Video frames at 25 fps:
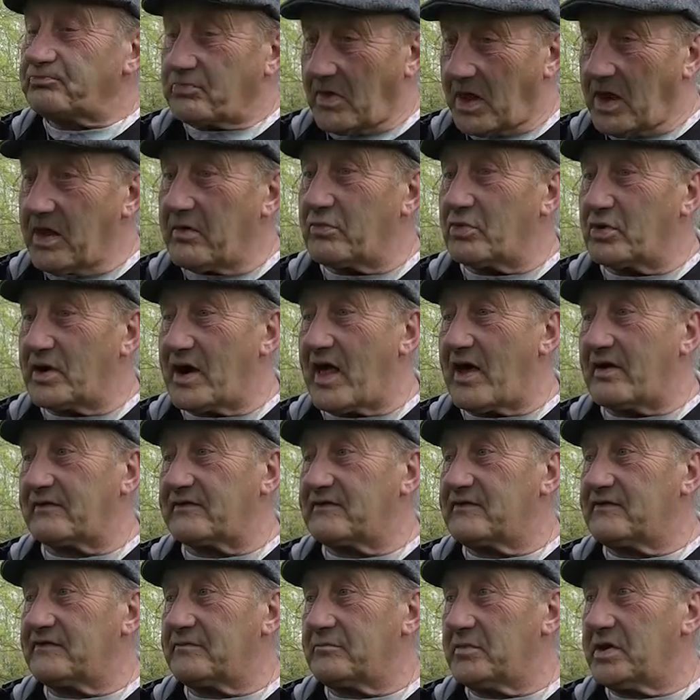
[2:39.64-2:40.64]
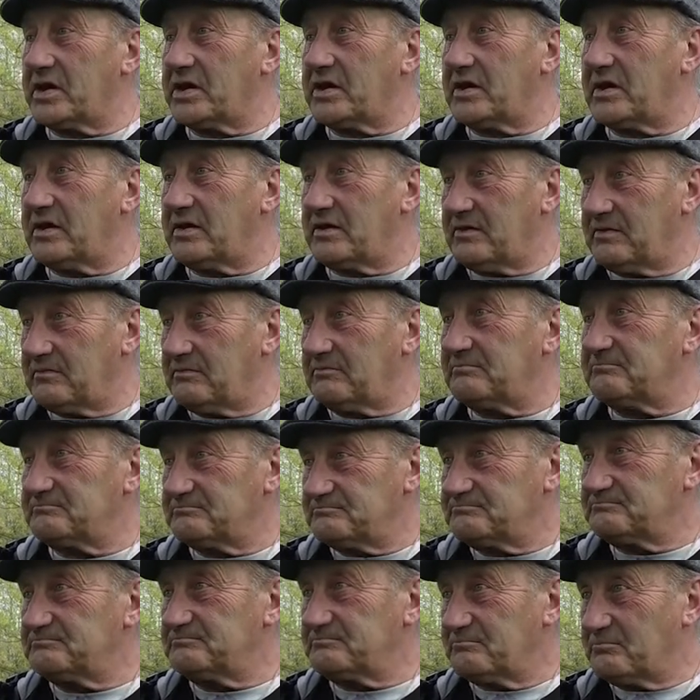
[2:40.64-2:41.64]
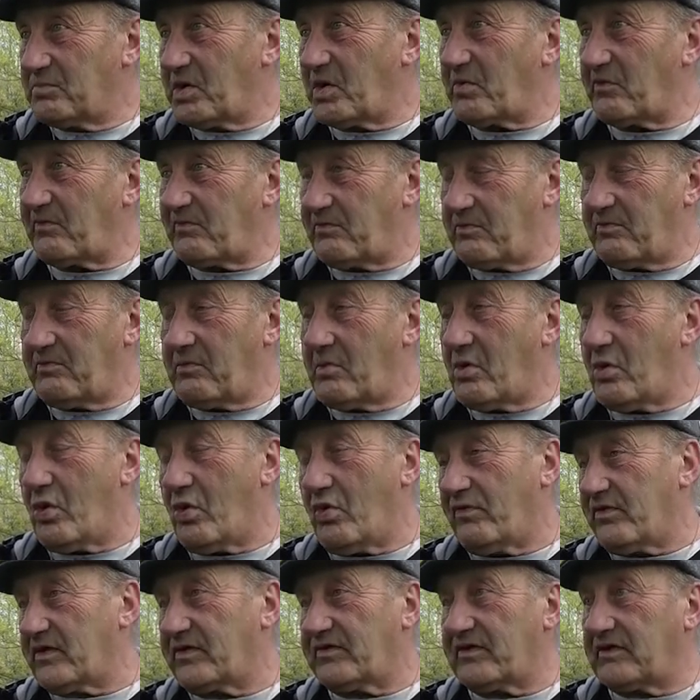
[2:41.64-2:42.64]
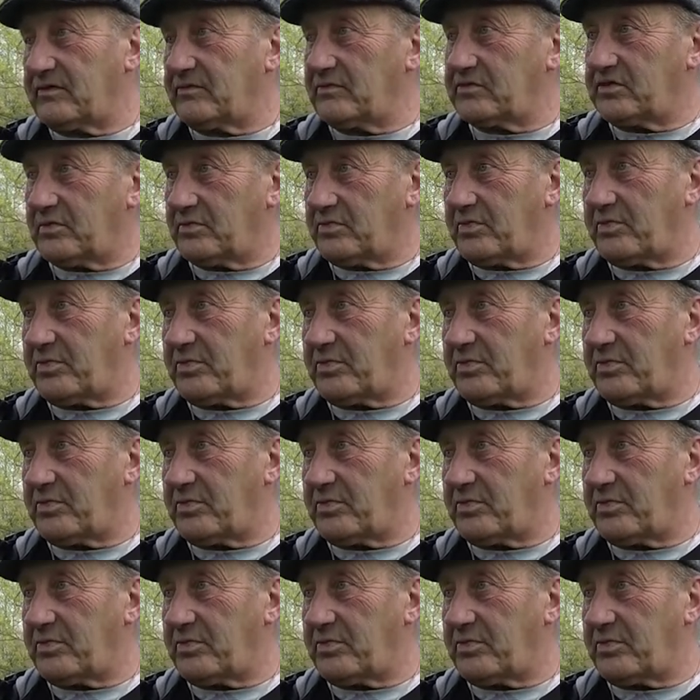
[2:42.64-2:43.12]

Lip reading: it relaxes me and puts all things into